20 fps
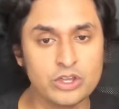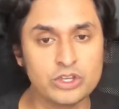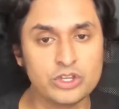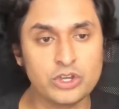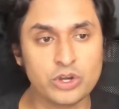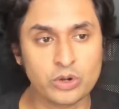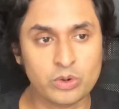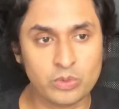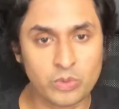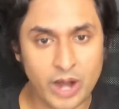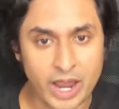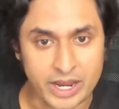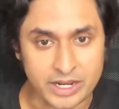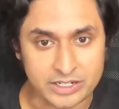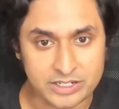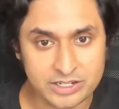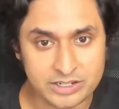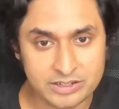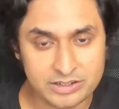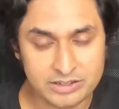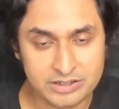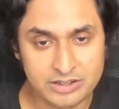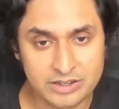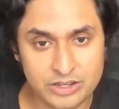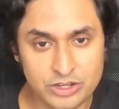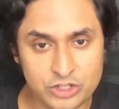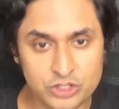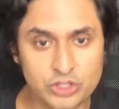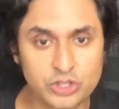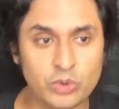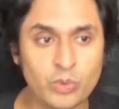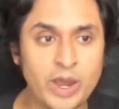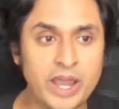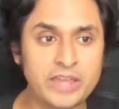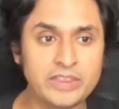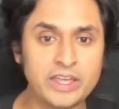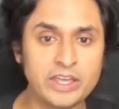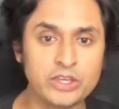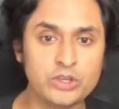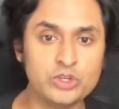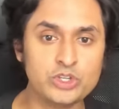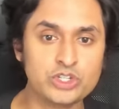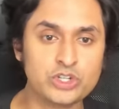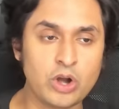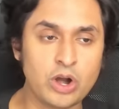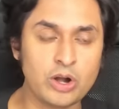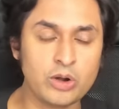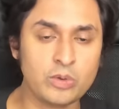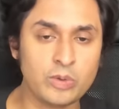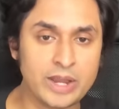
You're right. So, the way that you start